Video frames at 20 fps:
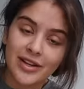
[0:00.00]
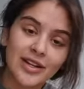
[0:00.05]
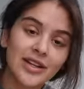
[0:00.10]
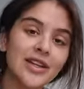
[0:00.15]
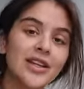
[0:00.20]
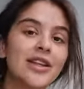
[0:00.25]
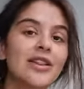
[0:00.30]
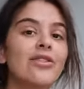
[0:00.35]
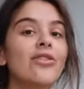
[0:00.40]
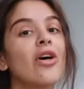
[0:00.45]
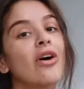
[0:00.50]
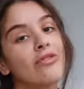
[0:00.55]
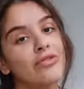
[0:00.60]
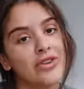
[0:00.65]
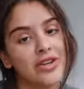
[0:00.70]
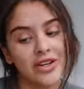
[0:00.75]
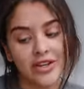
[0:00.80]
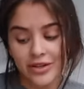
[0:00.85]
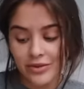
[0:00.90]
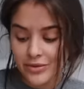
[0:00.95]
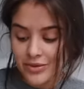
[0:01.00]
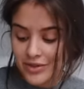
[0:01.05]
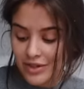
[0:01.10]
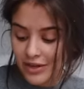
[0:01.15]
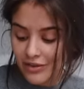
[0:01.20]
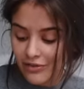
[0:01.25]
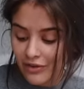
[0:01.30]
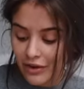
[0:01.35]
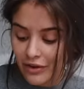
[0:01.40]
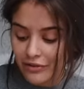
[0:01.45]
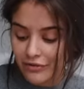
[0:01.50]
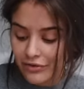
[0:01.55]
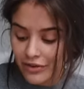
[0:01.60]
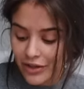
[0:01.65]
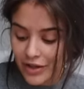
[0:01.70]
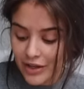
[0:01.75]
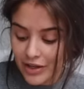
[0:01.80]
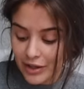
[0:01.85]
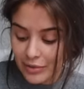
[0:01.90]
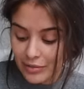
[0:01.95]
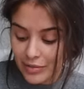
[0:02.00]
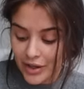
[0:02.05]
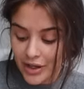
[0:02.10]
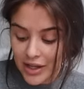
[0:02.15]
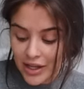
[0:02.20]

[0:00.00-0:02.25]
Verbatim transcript: Like he loved it. It was like fun for him